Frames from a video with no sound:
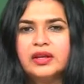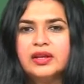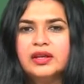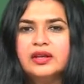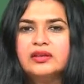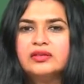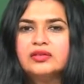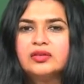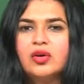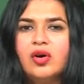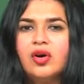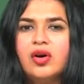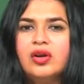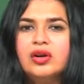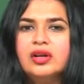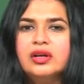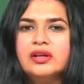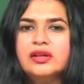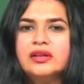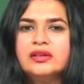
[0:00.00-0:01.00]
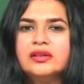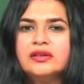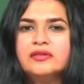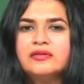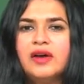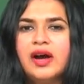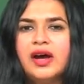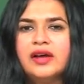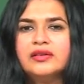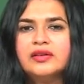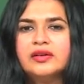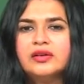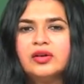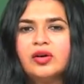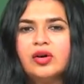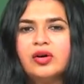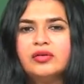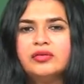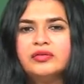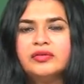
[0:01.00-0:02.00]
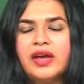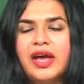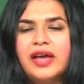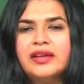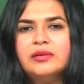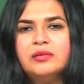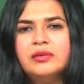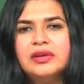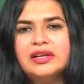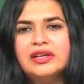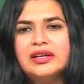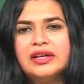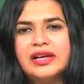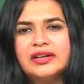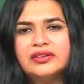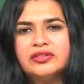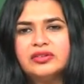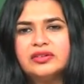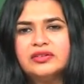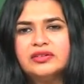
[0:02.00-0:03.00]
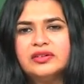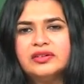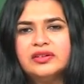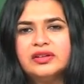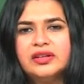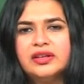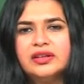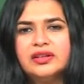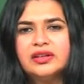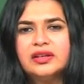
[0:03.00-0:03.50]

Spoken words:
He is called the father of animal electricity,